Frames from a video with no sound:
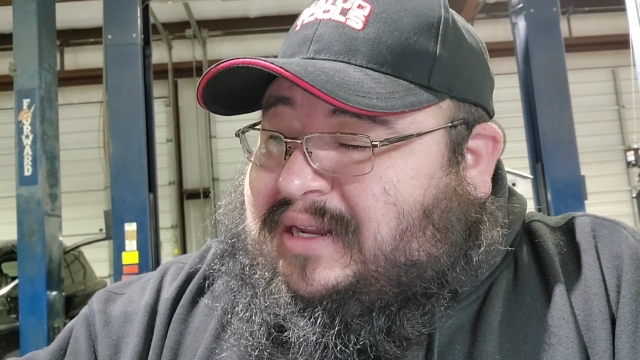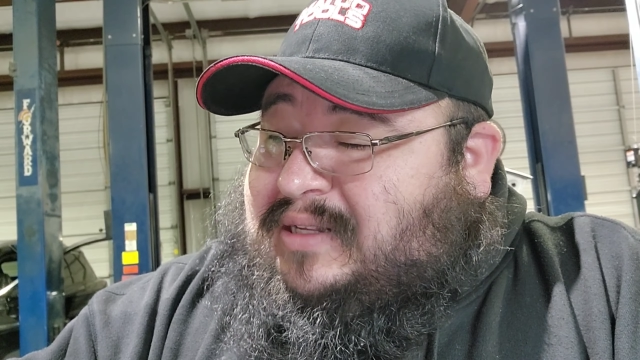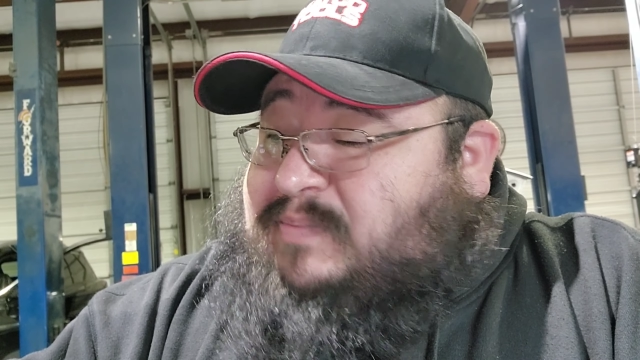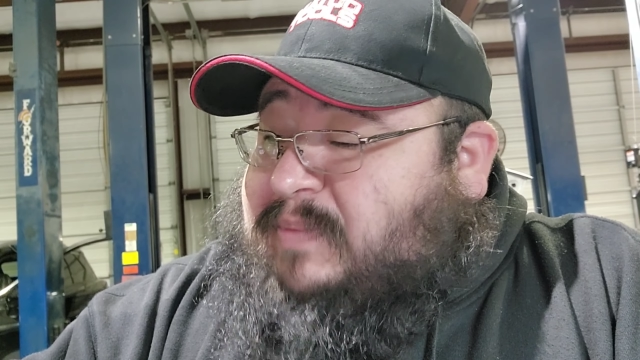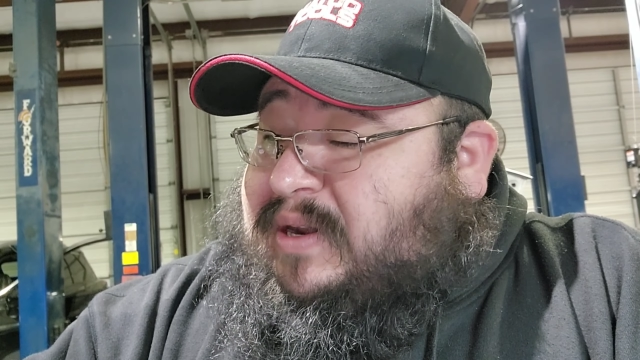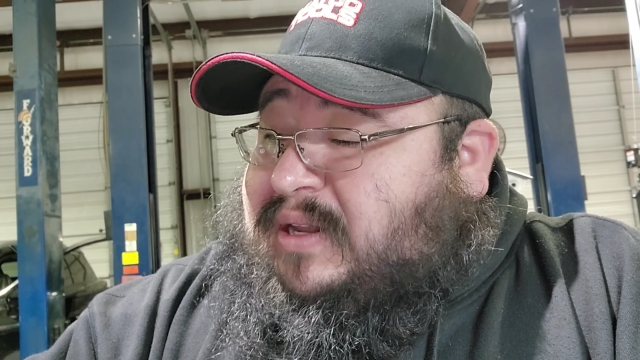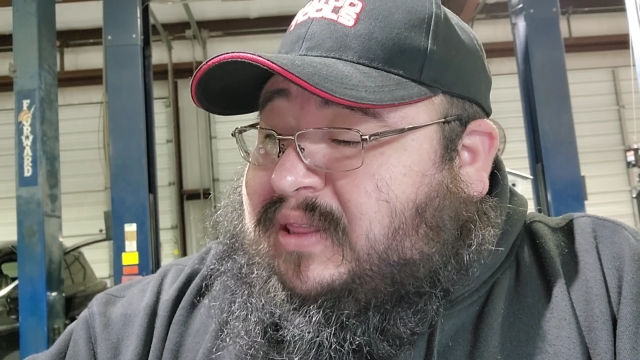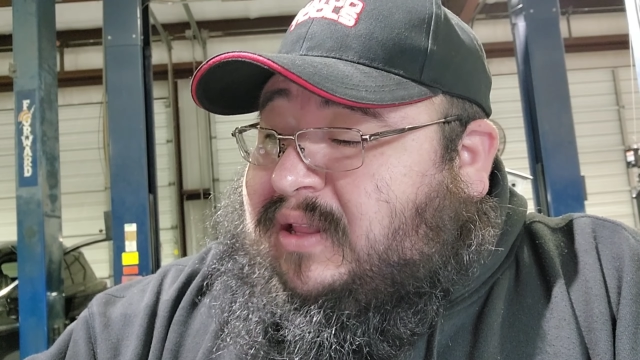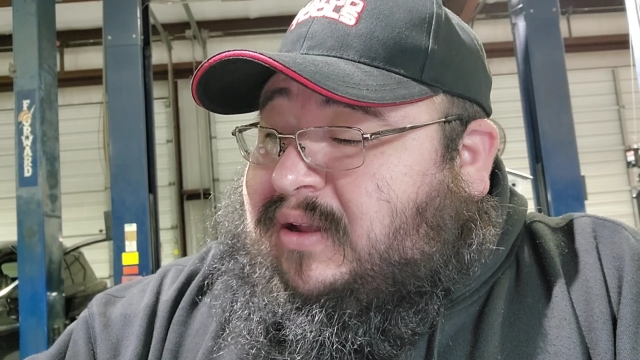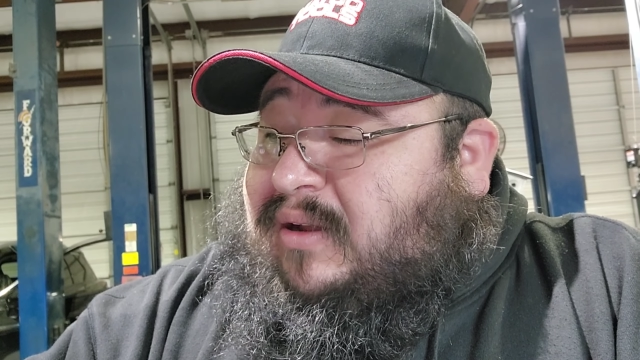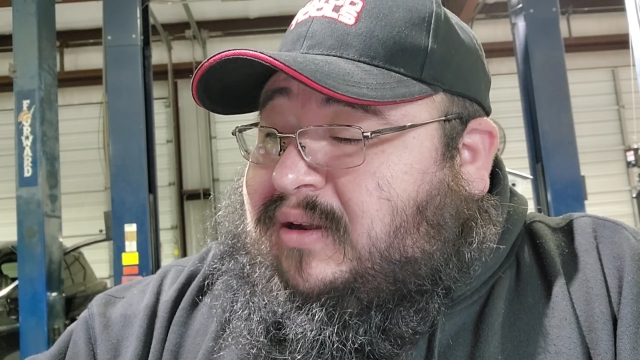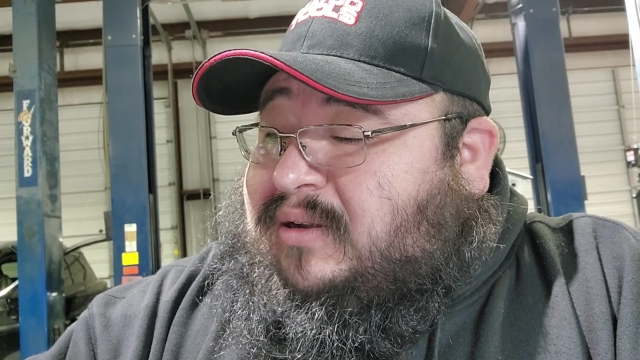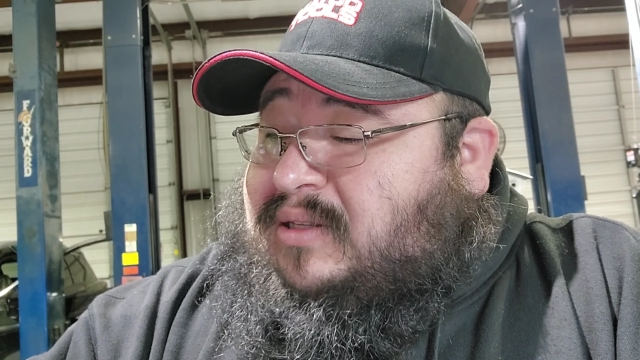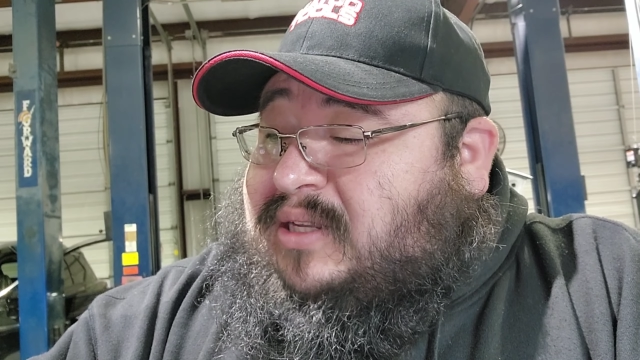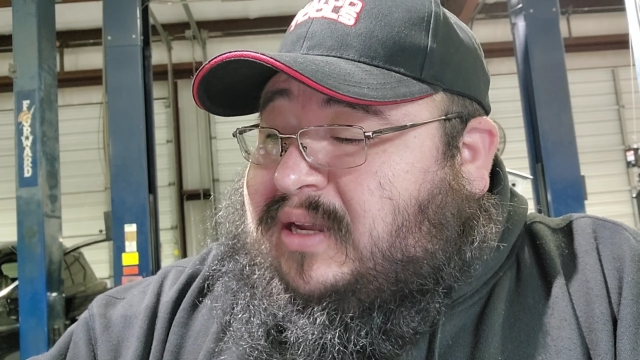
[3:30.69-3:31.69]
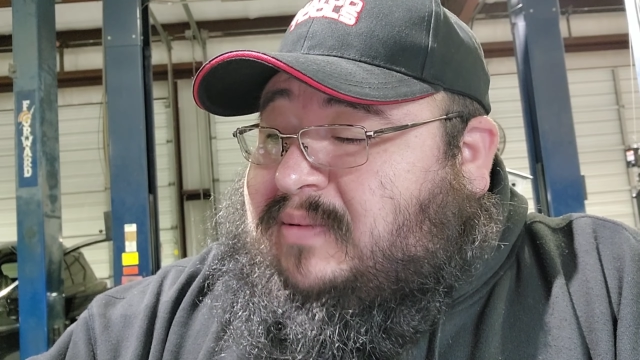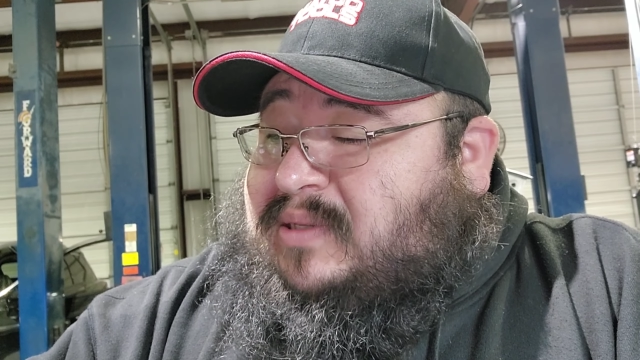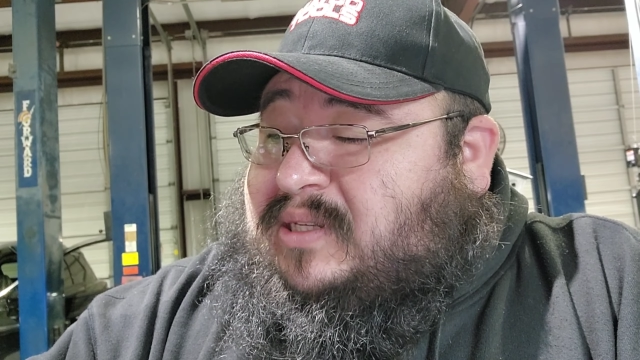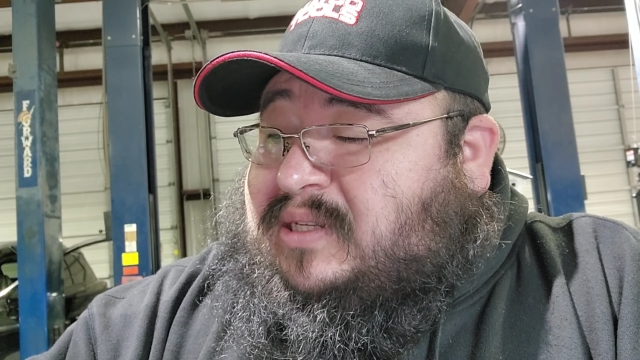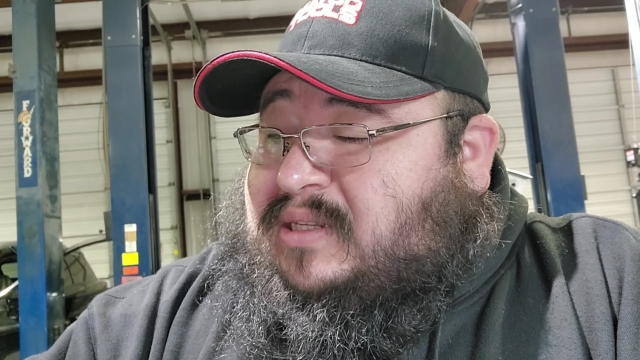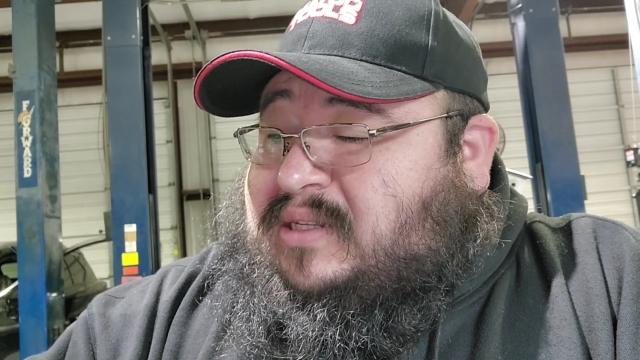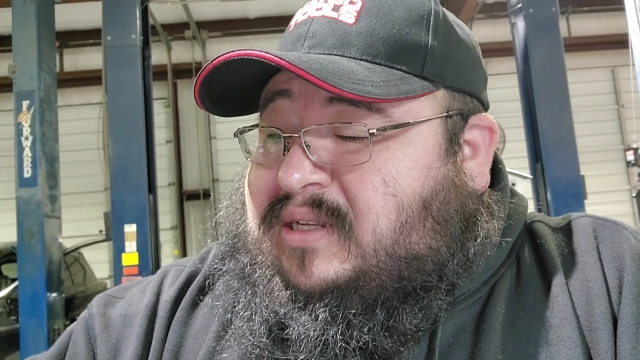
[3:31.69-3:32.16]
It's been a long time
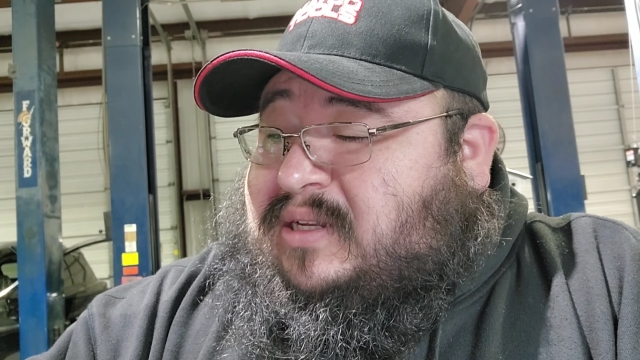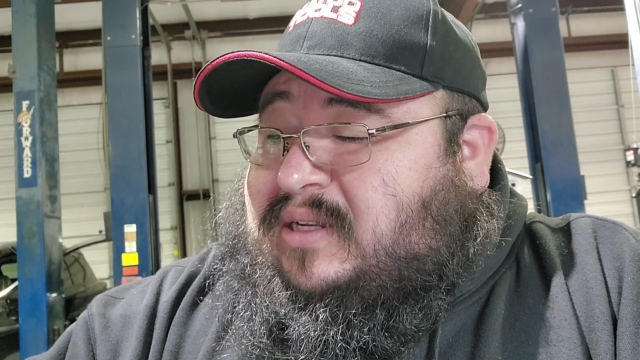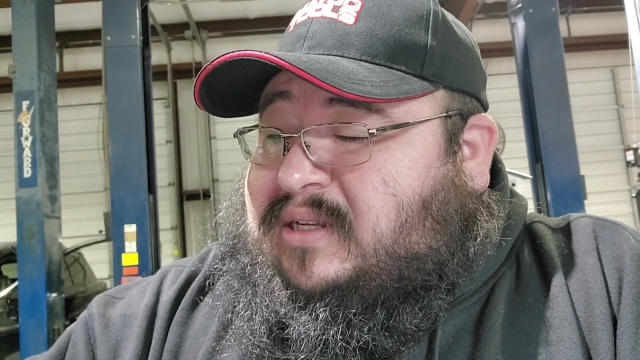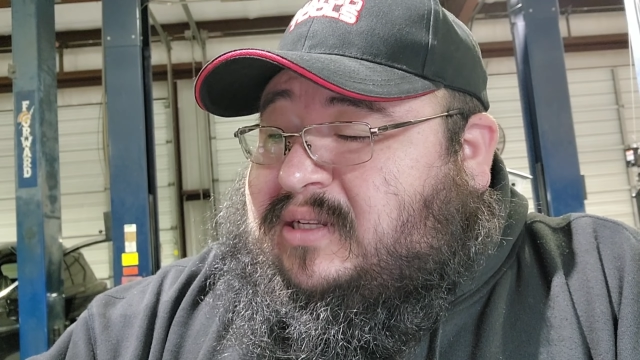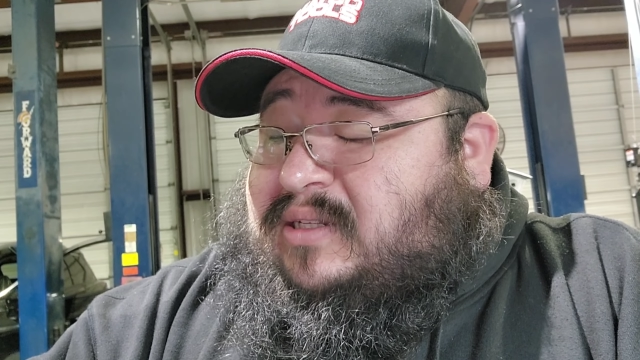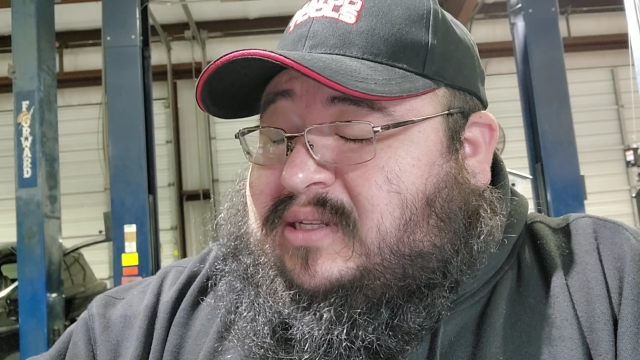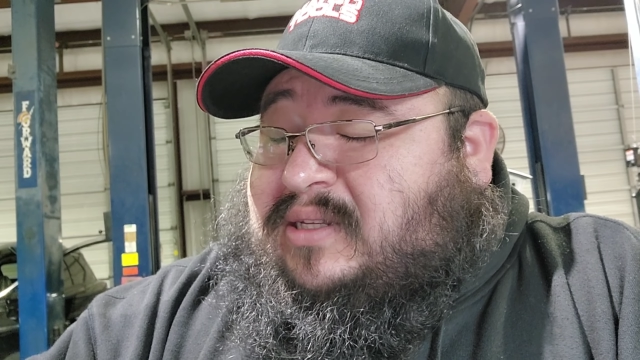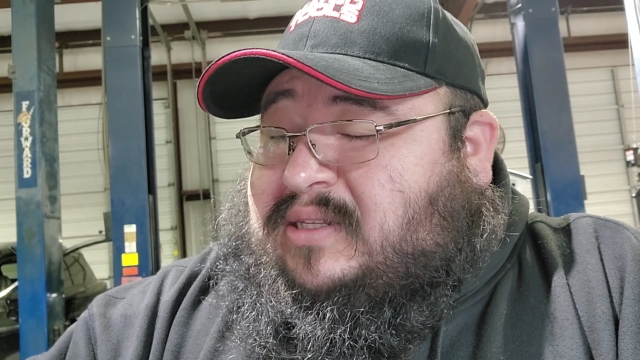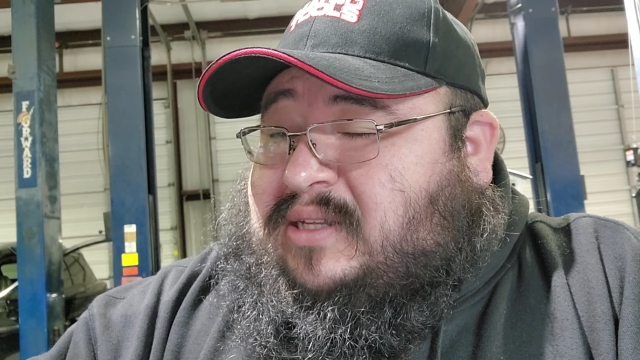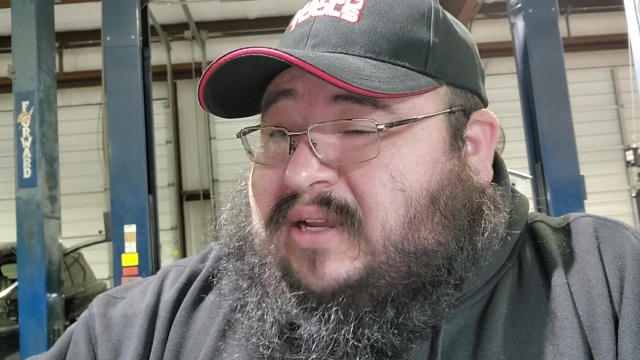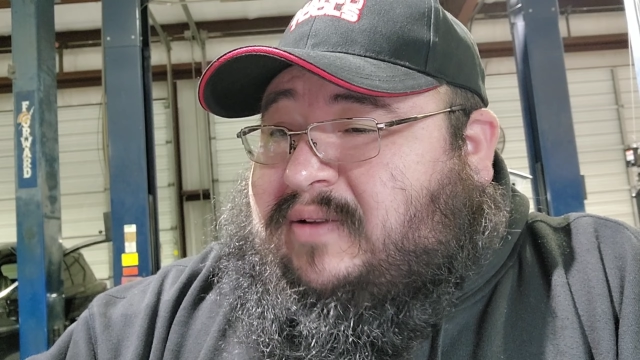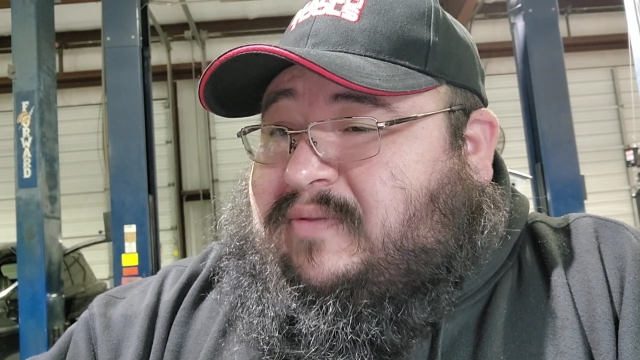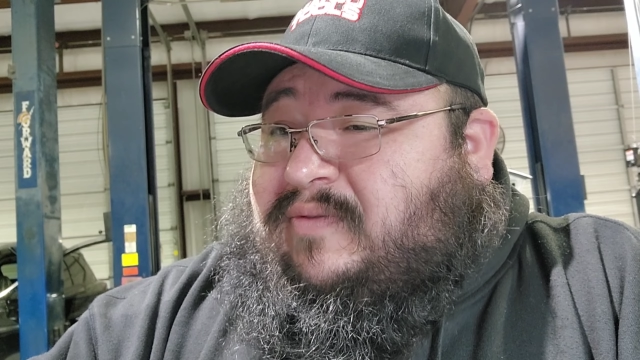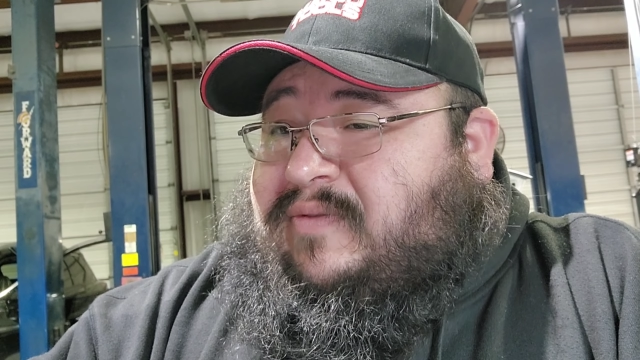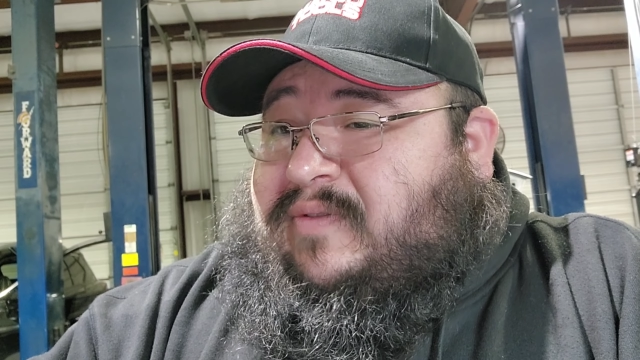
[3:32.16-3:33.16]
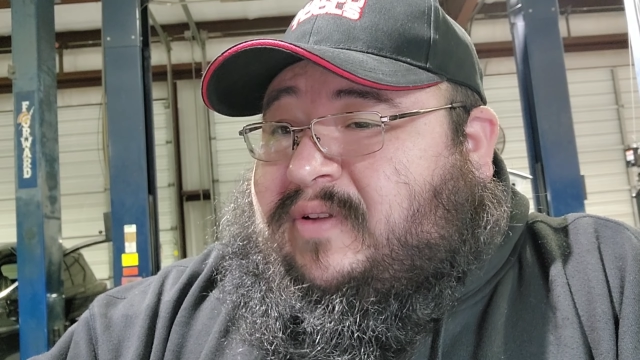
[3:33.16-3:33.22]
since I've